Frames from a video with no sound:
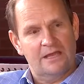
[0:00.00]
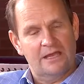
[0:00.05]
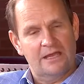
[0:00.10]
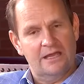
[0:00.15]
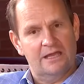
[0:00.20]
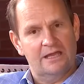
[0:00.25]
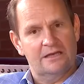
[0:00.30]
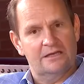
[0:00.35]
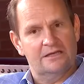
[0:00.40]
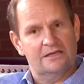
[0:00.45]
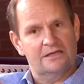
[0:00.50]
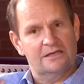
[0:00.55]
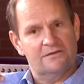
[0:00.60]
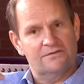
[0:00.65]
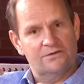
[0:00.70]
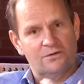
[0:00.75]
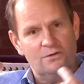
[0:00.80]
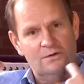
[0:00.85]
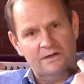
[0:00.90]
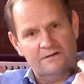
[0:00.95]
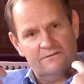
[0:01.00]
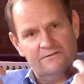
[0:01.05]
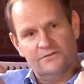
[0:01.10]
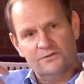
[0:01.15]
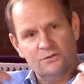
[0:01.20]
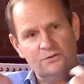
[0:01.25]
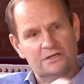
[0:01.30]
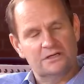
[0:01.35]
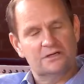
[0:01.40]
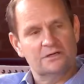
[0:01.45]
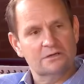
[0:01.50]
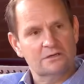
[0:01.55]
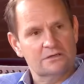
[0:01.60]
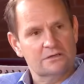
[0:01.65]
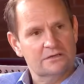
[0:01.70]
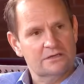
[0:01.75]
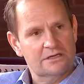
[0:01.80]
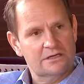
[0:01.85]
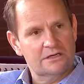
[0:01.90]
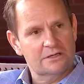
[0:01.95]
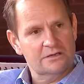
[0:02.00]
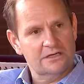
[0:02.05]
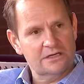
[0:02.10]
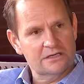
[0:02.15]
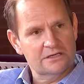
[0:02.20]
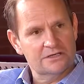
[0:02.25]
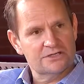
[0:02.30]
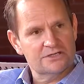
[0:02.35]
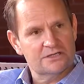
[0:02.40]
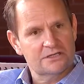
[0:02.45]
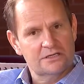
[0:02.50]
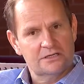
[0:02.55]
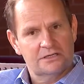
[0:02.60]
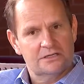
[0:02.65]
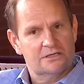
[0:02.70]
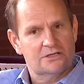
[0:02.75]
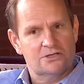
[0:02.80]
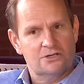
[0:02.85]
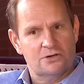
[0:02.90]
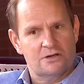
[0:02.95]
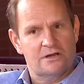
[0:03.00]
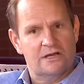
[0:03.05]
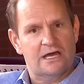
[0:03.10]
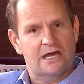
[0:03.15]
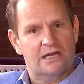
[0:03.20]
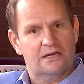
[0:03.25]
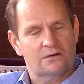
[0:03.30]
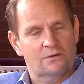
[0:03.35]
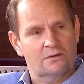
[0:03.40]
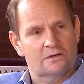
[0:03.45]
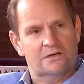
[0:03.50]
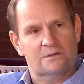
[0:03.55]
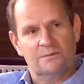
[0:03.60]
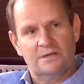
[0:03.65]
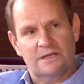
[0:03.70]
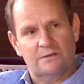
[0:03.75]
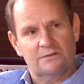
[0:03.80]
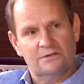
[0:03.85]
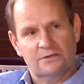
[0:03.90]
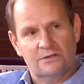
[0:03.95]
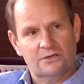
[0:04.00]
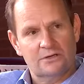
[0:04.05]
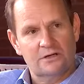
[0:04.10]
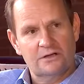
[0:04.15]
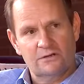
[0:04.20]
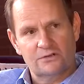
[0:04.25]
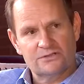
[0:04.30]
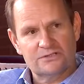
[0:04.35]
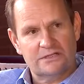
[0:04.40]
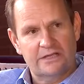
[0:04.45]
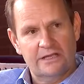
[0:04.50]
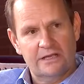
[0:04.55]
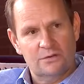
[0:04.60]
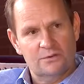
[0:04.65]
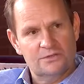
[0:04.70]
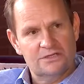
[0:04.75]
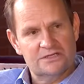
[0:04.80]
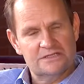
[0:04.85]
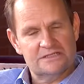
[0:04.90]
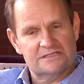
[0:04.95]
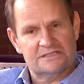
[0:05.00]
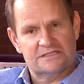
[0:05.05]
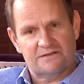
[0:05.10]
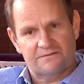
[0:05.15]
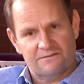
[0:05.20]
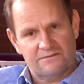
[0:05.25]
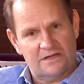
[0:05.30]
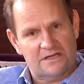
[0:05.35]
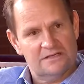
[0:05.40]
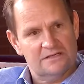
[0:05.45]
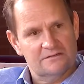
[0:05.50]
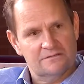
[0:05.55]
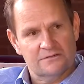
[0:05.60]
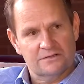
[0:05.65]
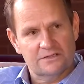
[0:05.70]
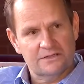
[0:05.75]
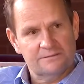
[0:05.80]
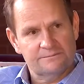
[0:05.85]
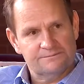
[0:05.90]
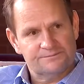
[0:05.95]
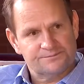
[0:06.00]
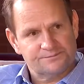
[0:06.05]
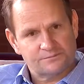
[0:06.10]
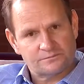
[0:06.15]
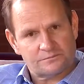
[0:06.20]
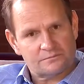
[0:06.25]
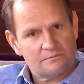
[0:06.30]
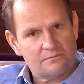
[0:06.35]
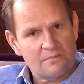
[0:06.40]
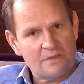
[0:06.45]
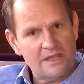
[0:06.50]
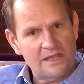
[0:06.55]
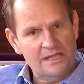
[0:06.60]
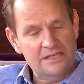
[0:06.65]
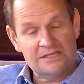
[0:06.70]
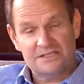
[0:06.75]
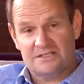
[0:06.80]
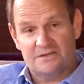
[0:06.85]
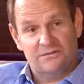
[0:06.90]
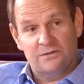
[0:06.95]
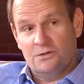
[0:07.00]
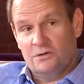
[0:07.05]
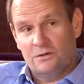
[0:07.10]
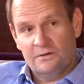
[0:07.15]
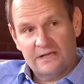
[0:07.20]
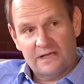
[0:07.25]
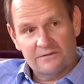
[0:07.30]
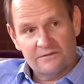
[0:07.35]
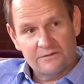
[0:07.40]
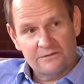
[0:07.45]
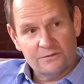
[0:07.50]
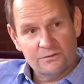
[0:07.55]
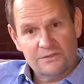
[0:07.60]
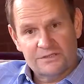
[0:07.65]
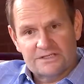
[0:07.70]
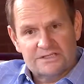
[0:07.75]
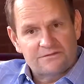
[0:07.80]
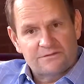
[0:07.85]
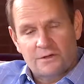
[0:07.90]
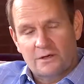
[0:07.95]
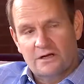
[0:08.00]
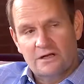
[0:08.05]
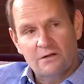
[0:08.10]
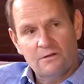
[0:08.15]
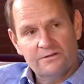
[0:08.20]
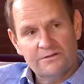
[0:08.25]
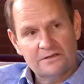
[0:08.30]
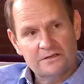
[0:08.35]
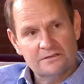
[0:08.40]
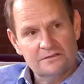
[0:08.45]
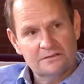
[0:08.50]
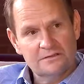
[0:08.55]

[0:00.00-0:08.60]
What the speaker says: And if you have fluid in your ears, you're not going to be able to learn those languages as effectively as if you don't have the fluid, as if you're healthy.